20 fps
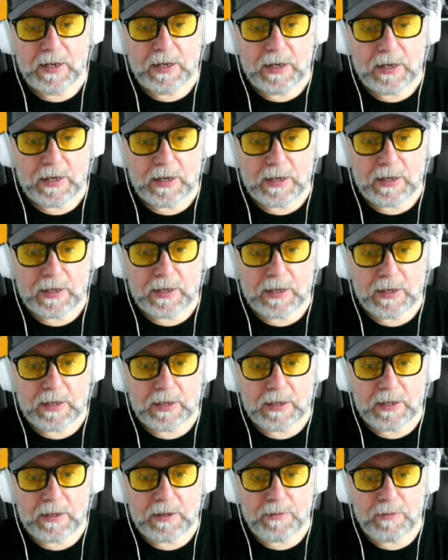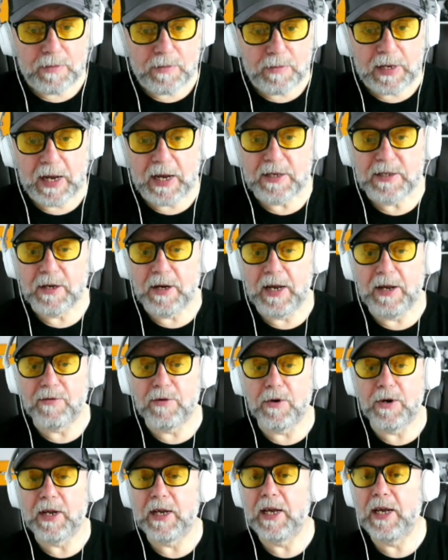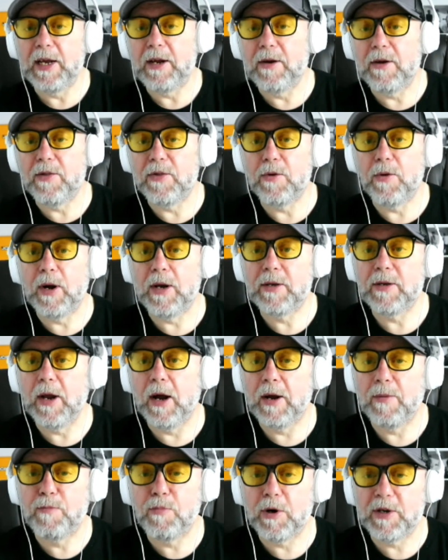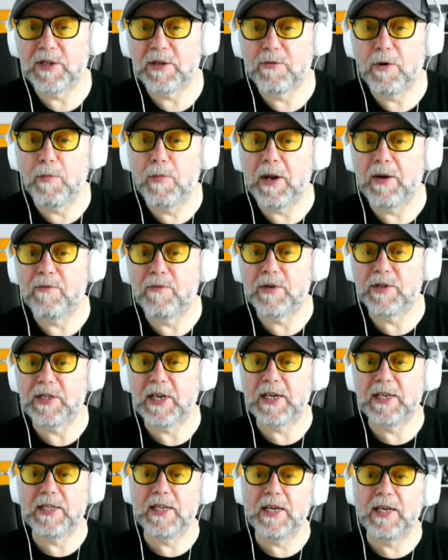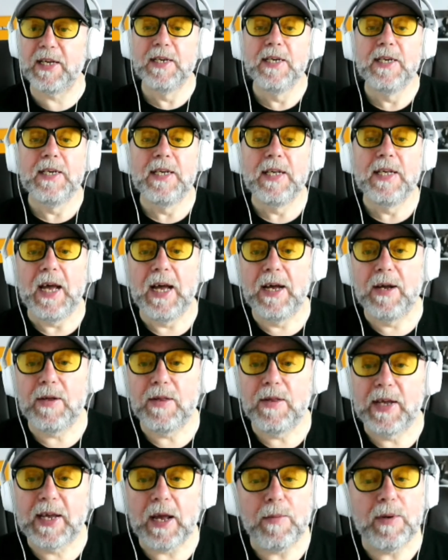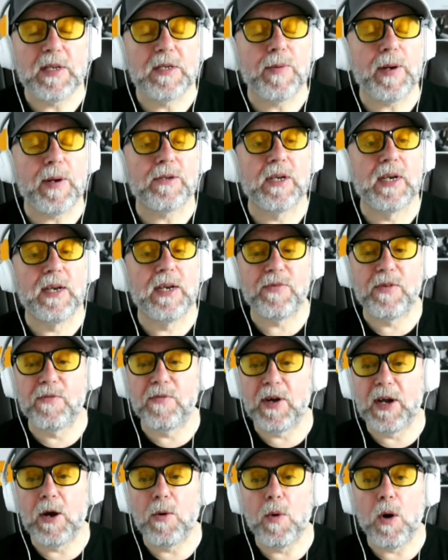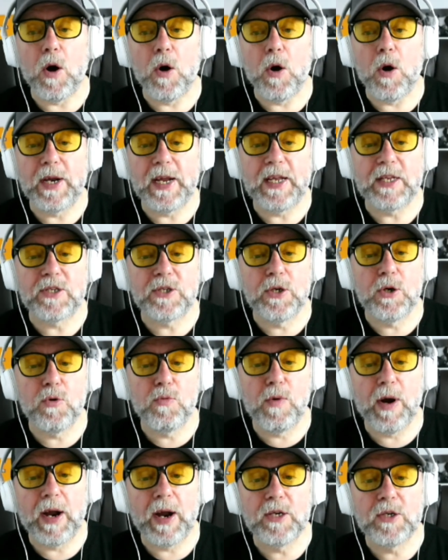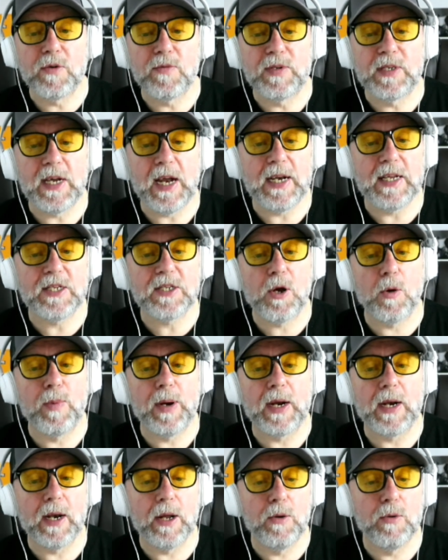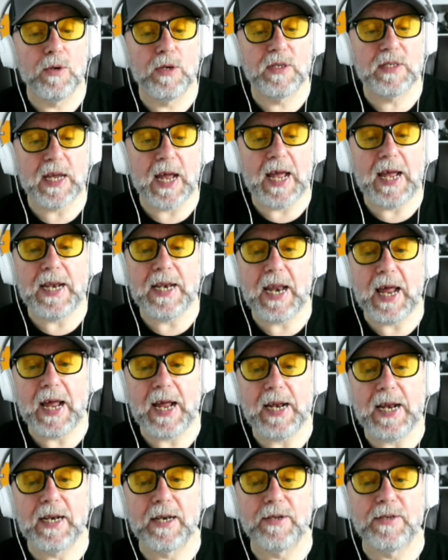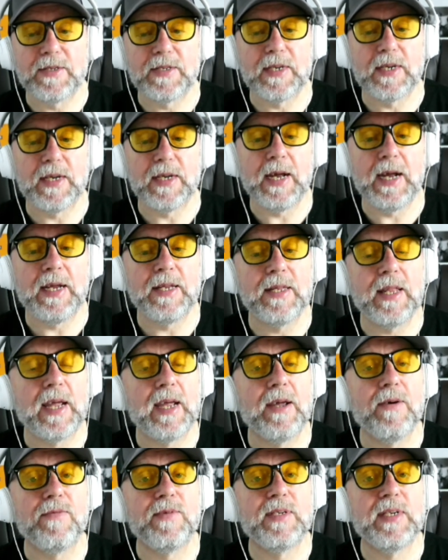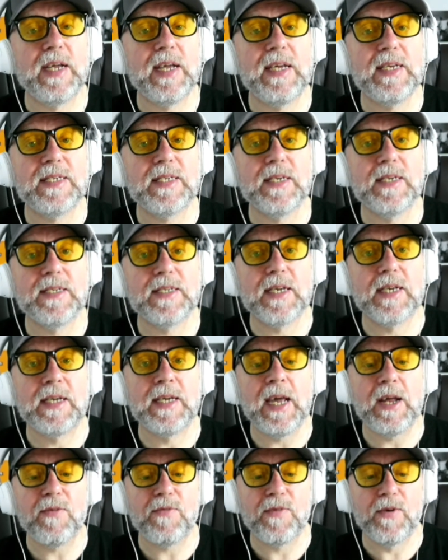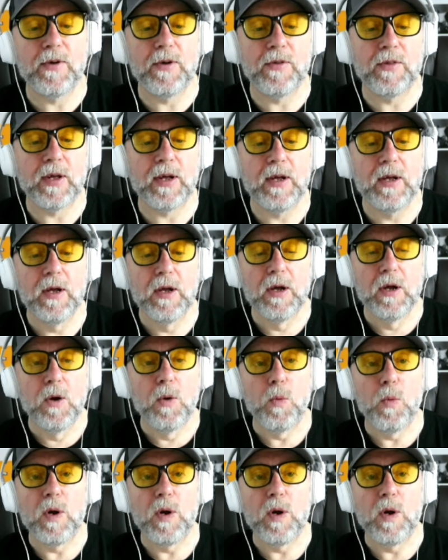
Yes, I have got it here. I thought I'd press the wrong button for a second there. The company is about to lift the veil on its new range of telescopic loaders and handlers, and they have teased us yet further with